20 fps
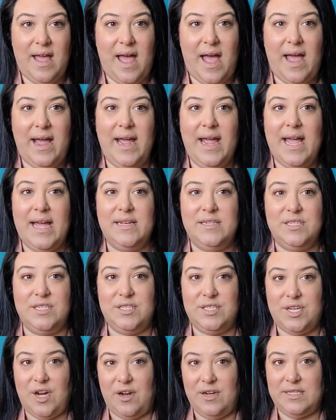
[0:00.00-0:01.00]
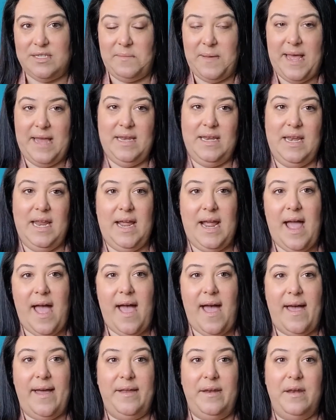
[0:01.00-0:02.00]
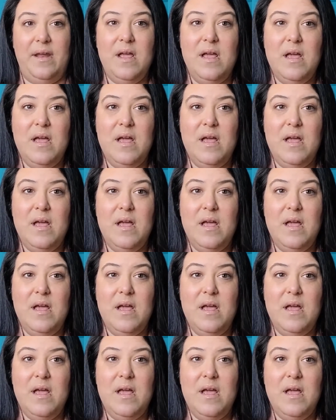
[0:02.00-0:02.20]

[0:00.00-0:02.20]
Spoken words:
I had to start depending on